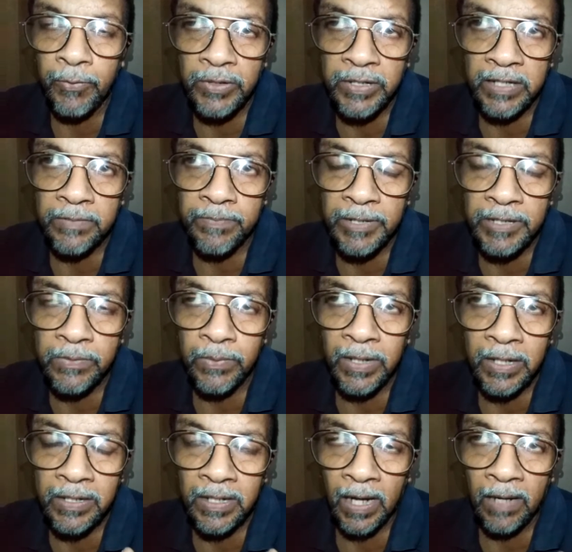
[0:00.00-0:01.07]
expressway
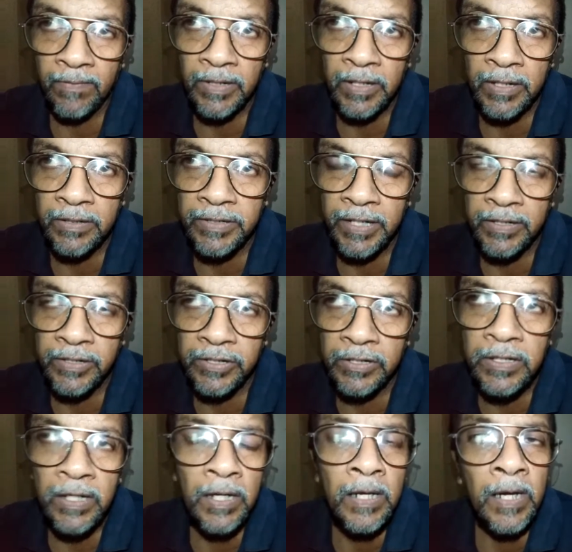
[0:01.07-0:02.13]
at Navala
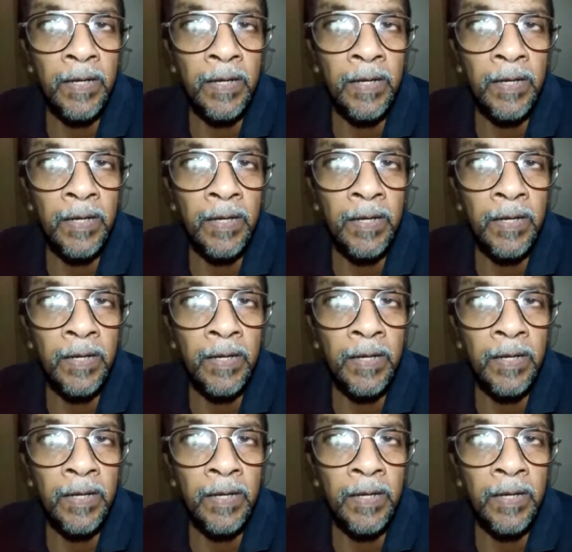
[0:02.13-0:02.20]
Junction,